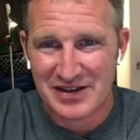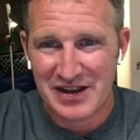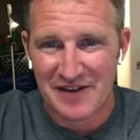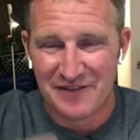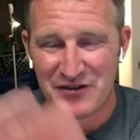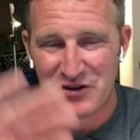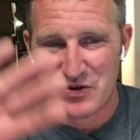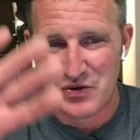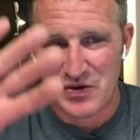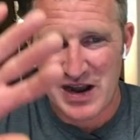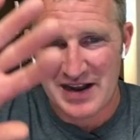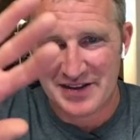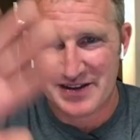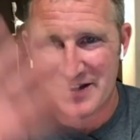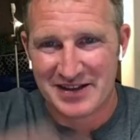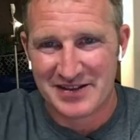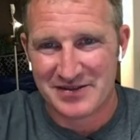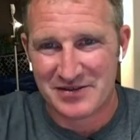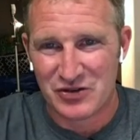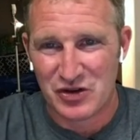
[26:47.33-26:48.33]
if you had
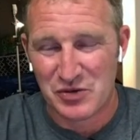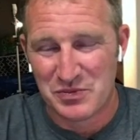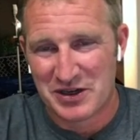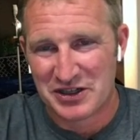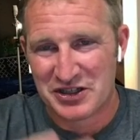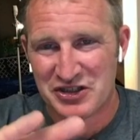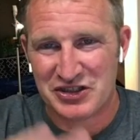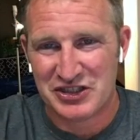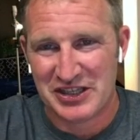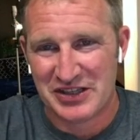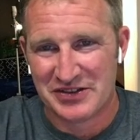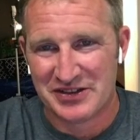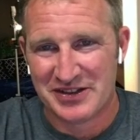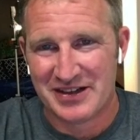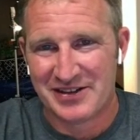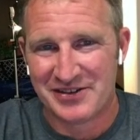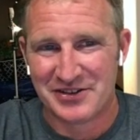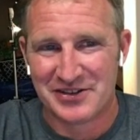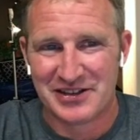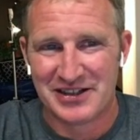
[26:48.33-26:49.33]
that too much sealant
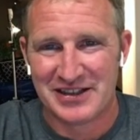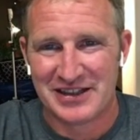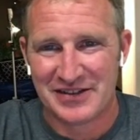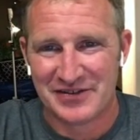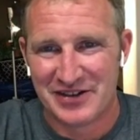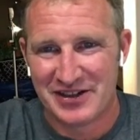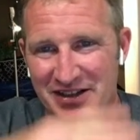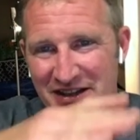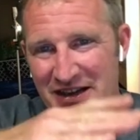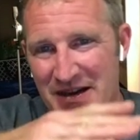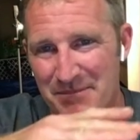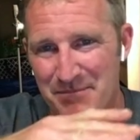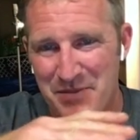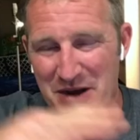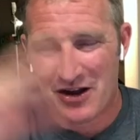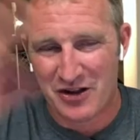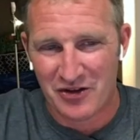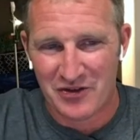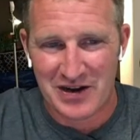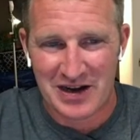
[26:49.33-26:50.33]
underneath of it, it can
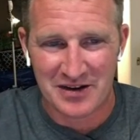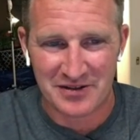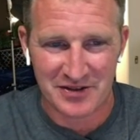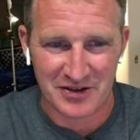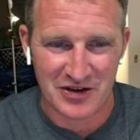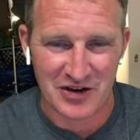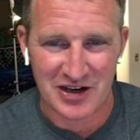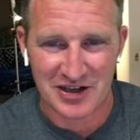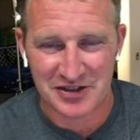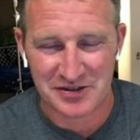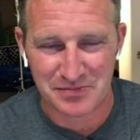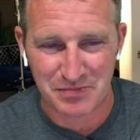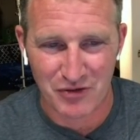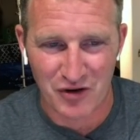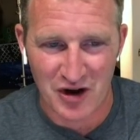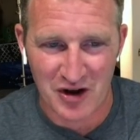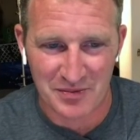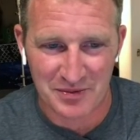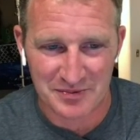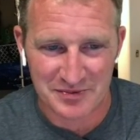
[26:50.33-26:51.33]
bellow out and cause
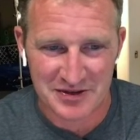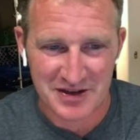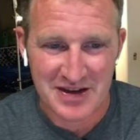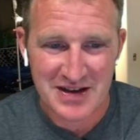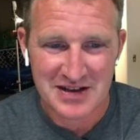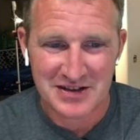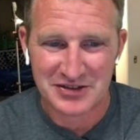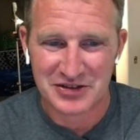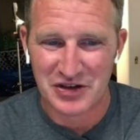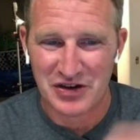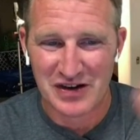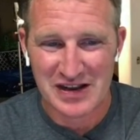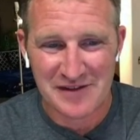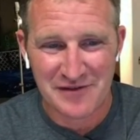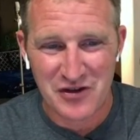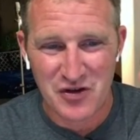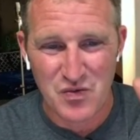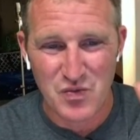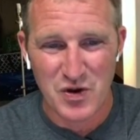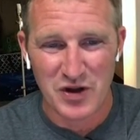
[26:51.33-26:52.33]
problems. So
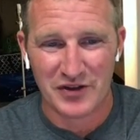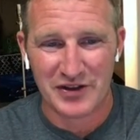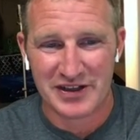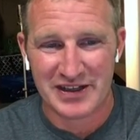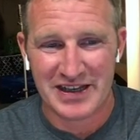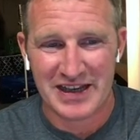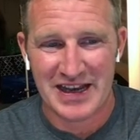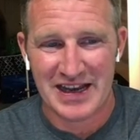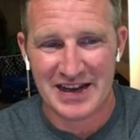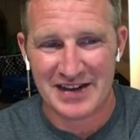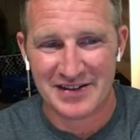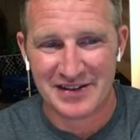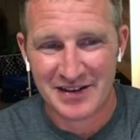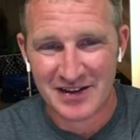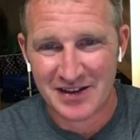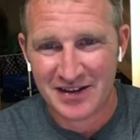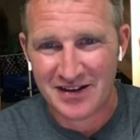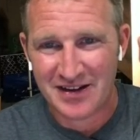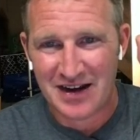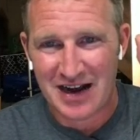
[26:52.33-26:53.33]
if you really can
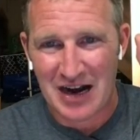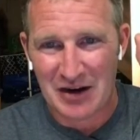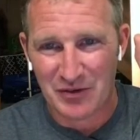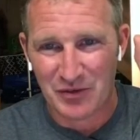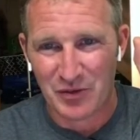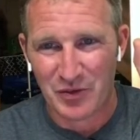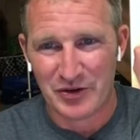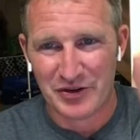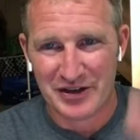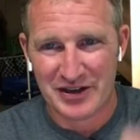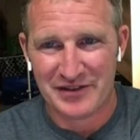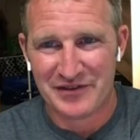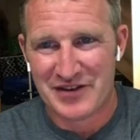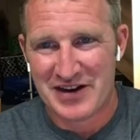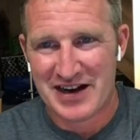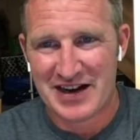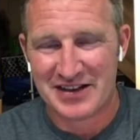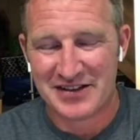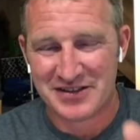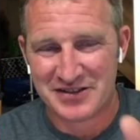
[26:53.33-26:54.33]
I would really
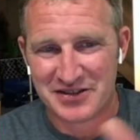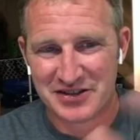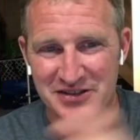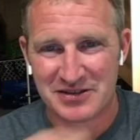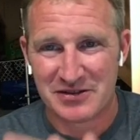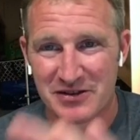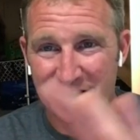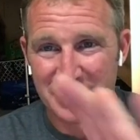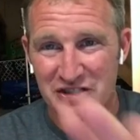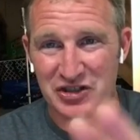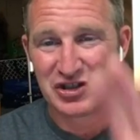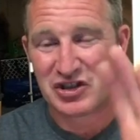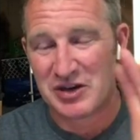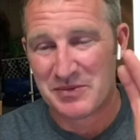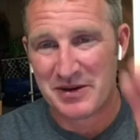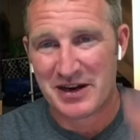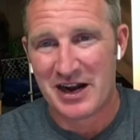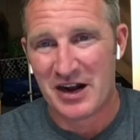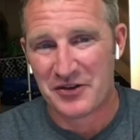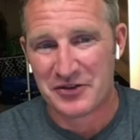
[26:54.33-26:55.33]
advise just like
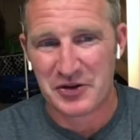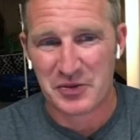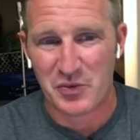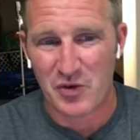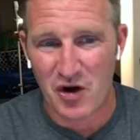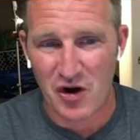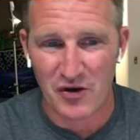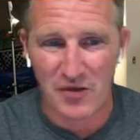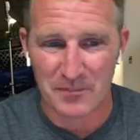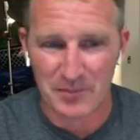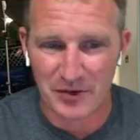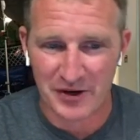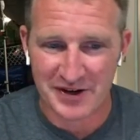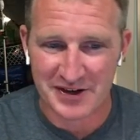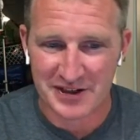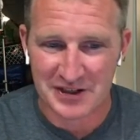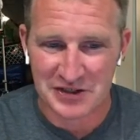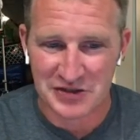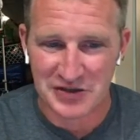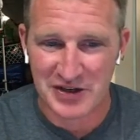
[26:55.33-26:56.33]
shimming out the wall and
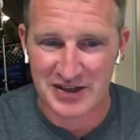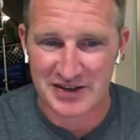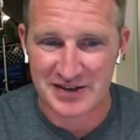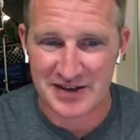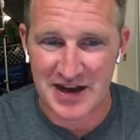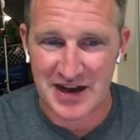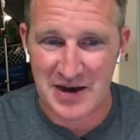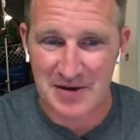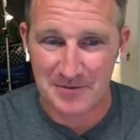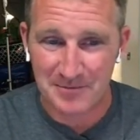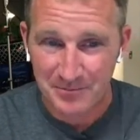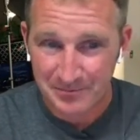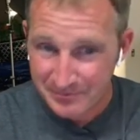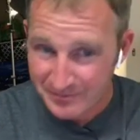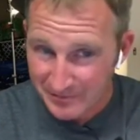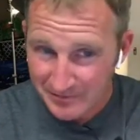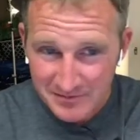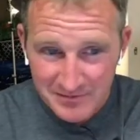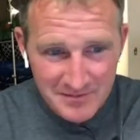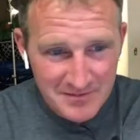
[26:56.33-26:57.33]
bringing it straight down.
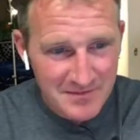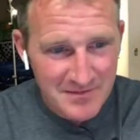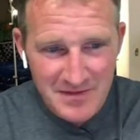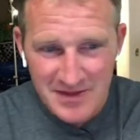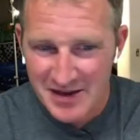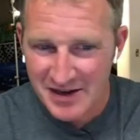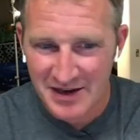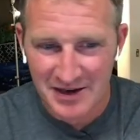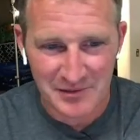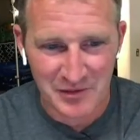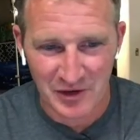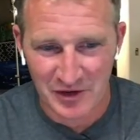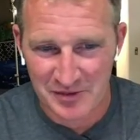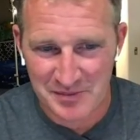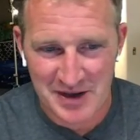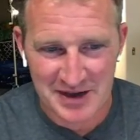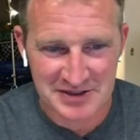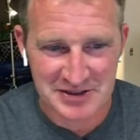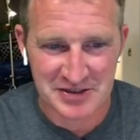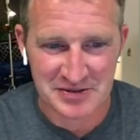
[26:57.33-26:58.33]
That really
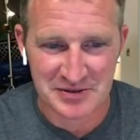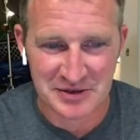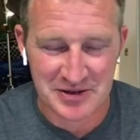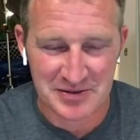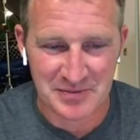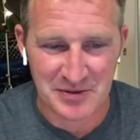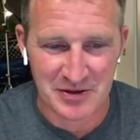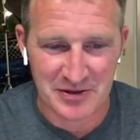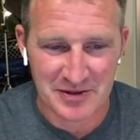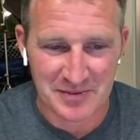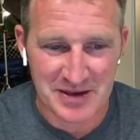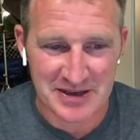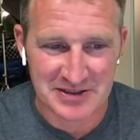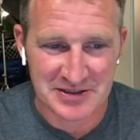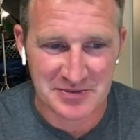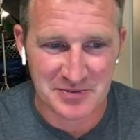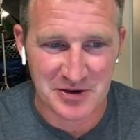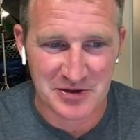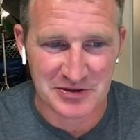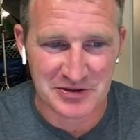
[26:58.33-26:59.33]
makes it, that makes
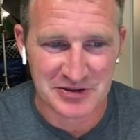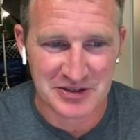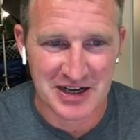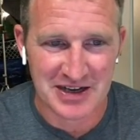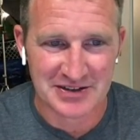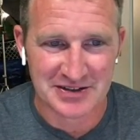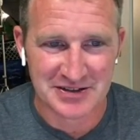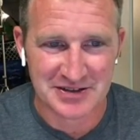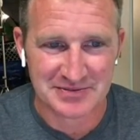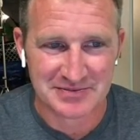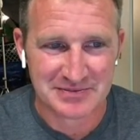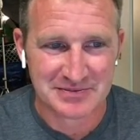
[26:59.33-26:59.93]
the most sense.